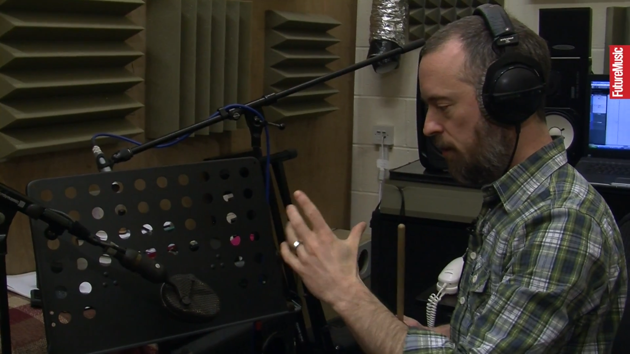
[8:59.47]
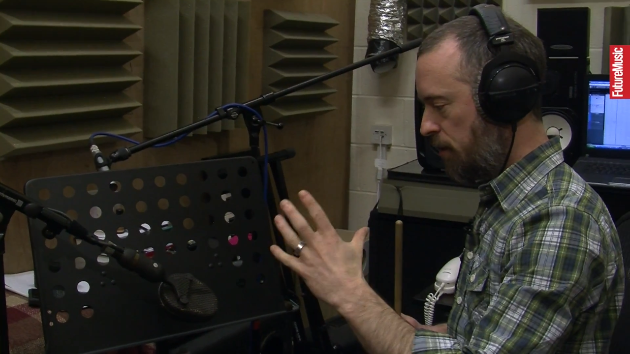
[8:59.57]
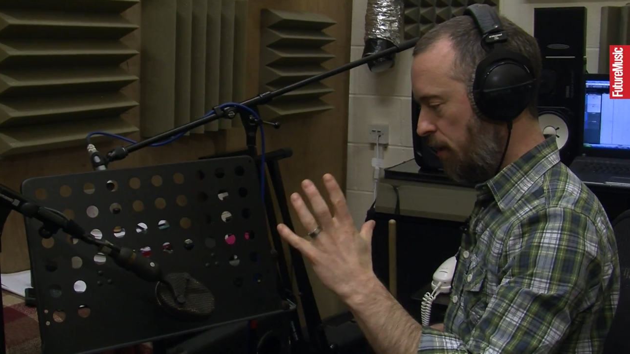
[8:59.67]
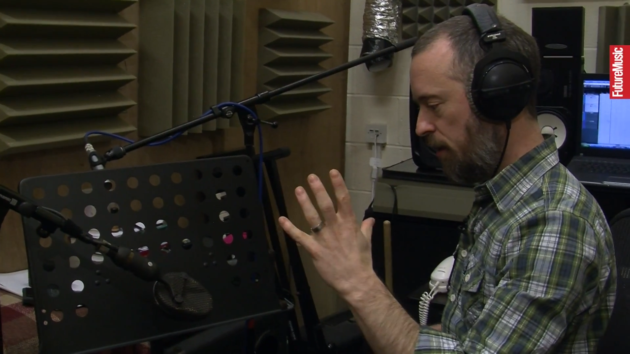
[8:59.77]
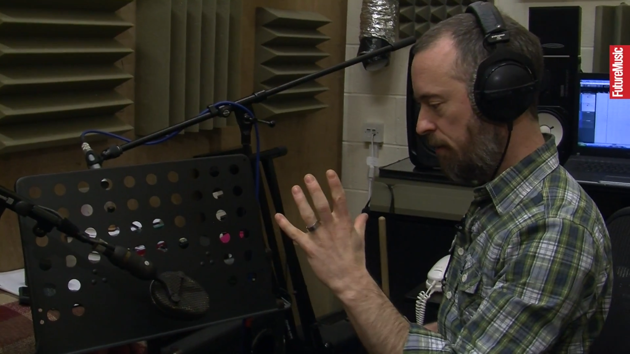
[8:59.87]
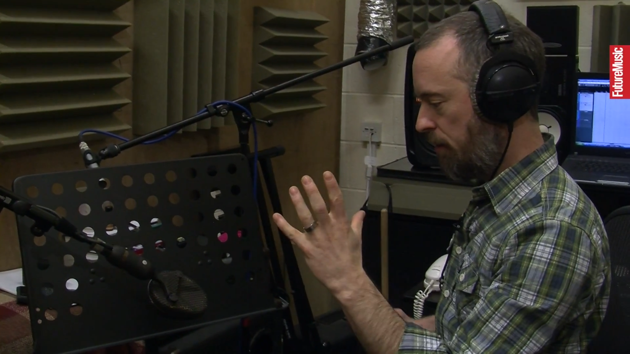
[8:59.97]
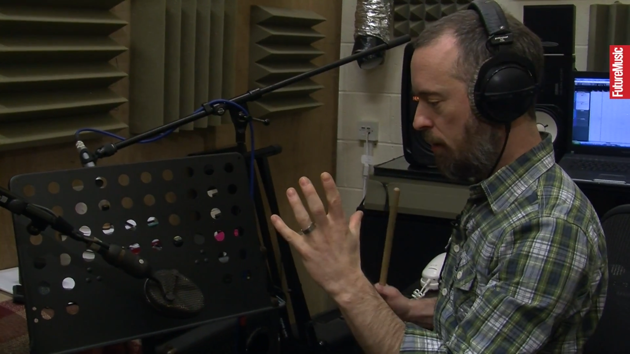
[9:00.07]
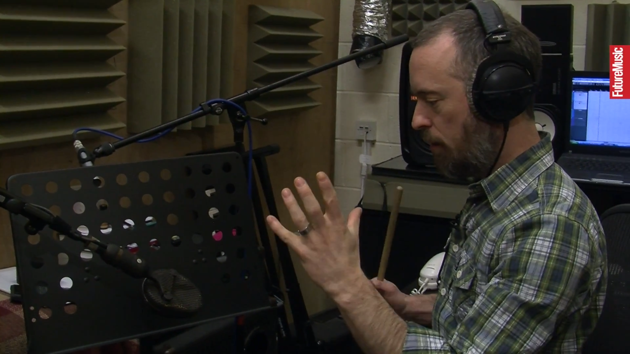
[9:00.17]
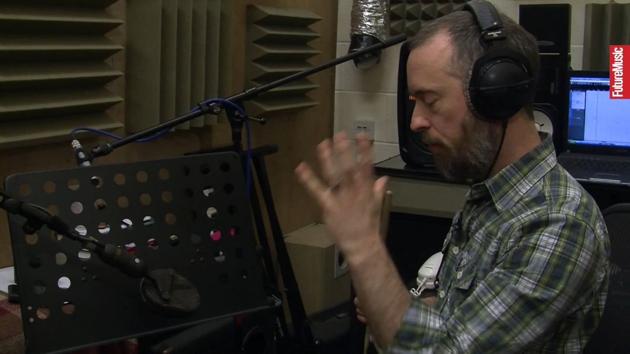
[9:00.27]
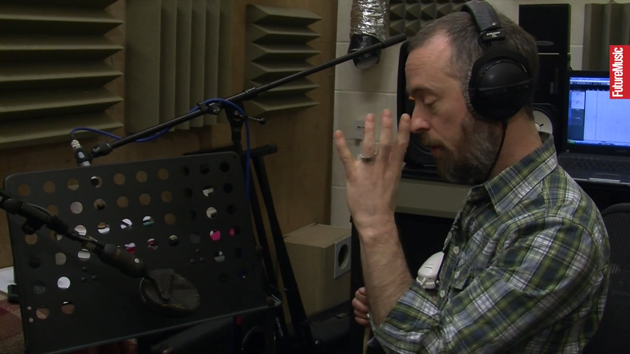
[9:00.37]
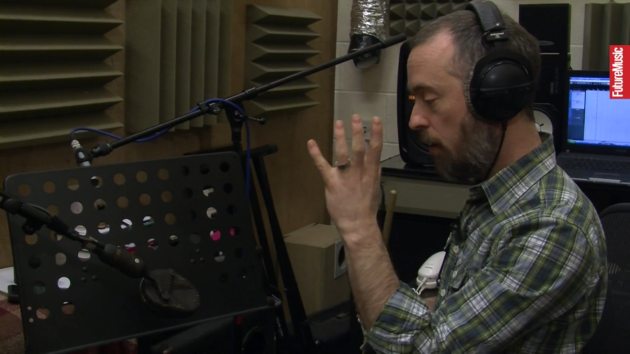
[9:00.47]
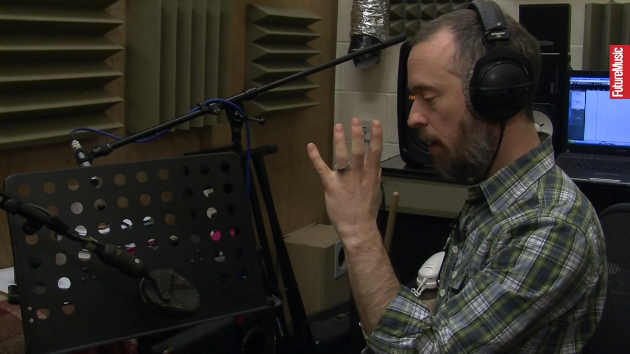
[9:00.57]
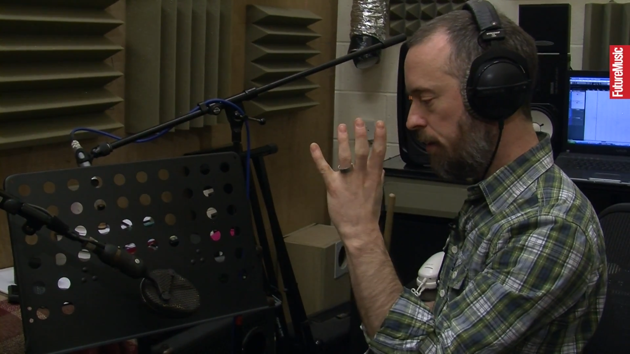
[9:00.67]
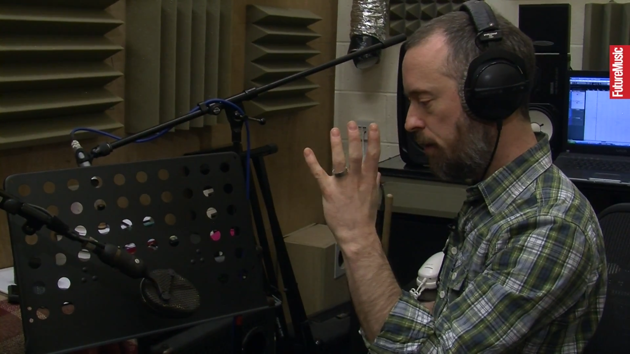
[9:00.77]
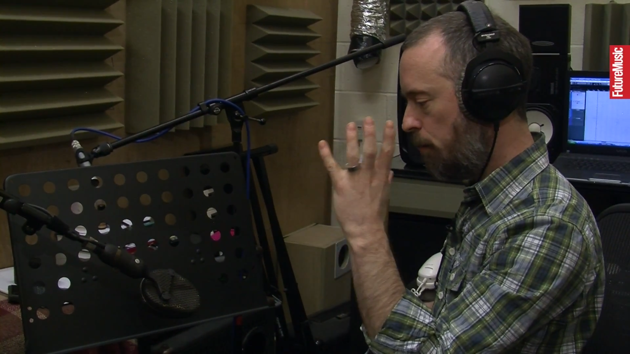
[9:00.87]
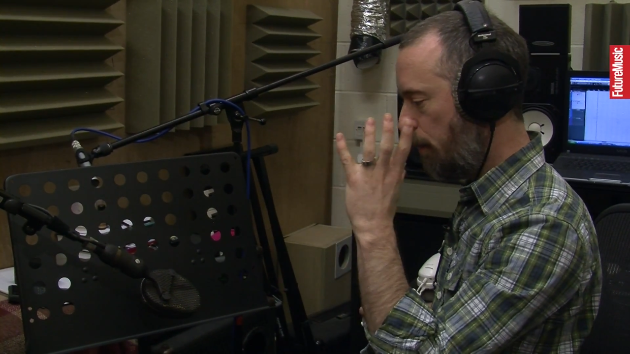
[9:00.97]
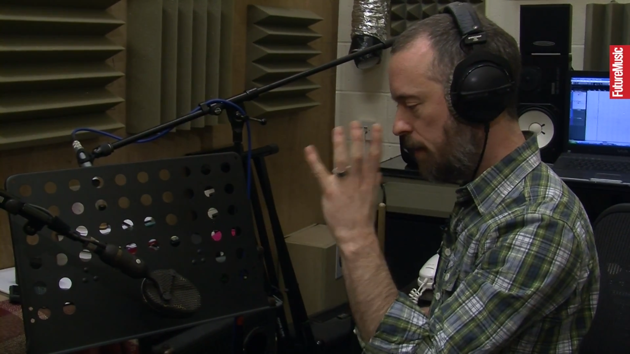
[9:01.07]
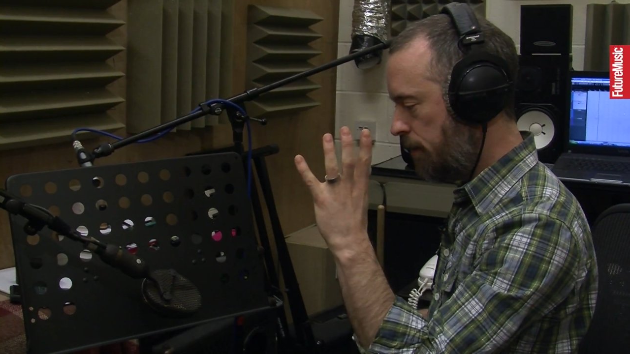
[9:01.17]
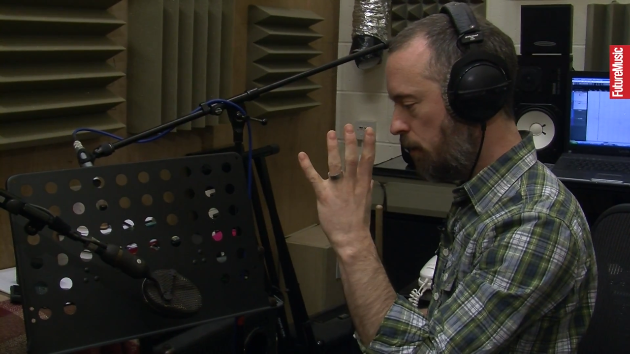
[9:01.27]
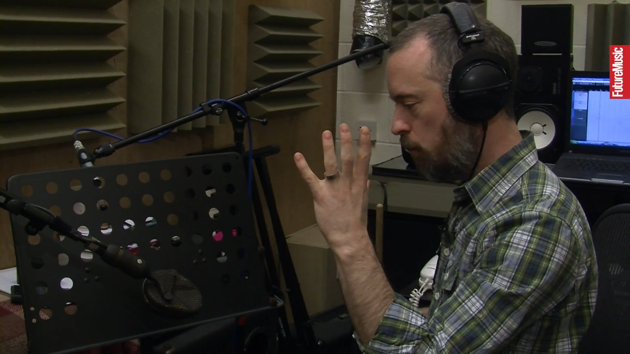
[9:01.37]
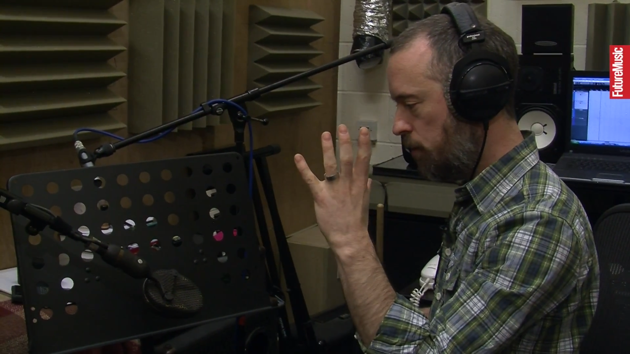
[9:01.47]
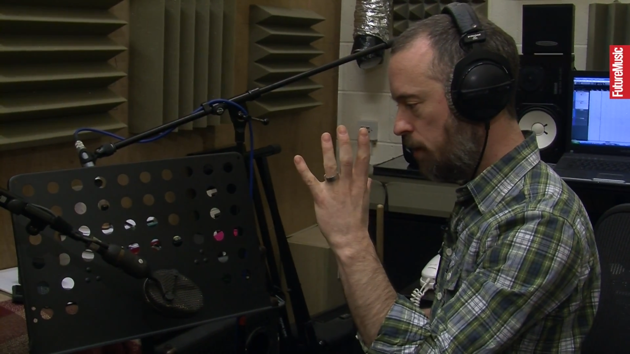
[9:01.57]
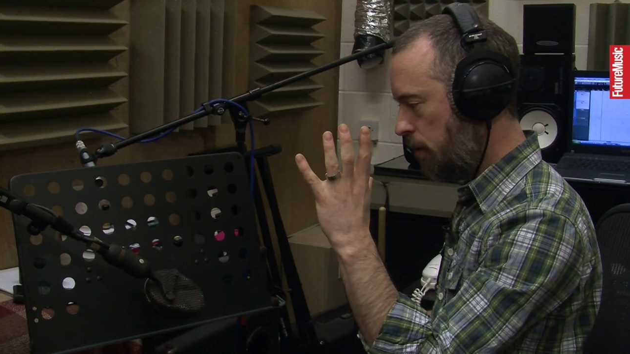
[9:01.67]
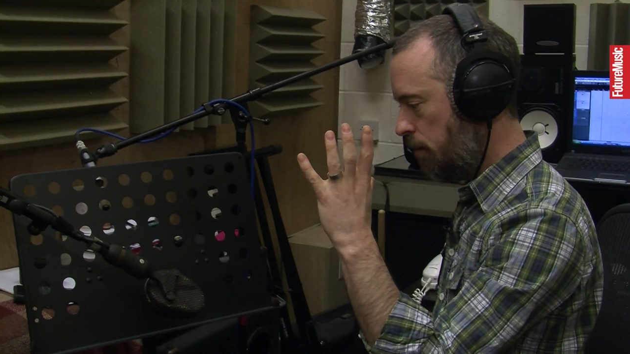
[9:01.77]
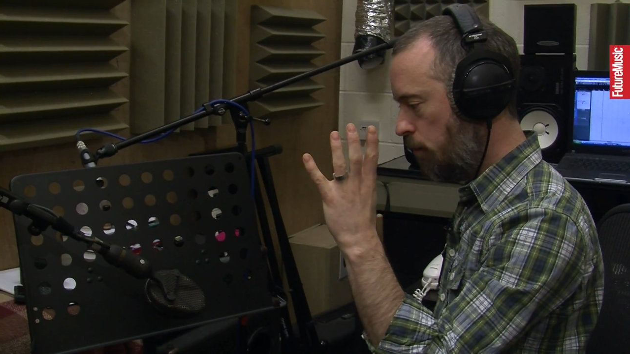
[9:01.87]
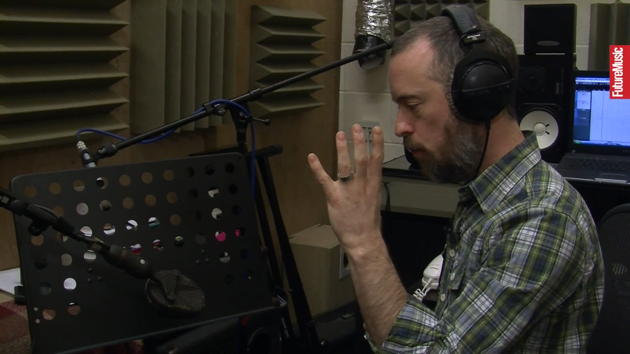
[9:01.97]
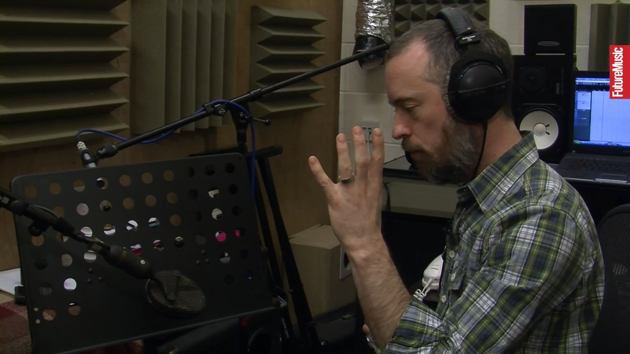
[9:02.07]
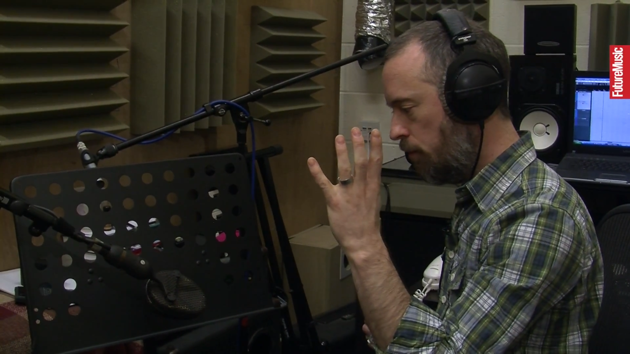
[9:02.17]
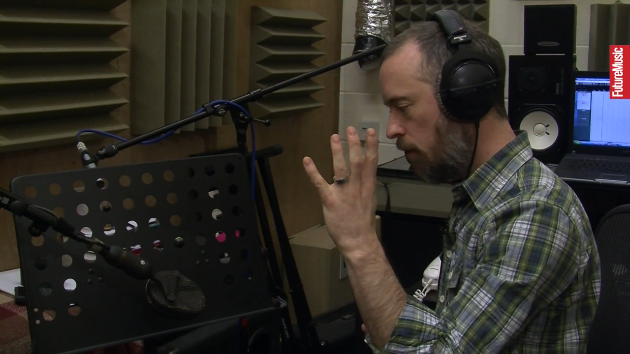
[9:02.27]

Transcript: to kind of it'll feel like the bass end will start to move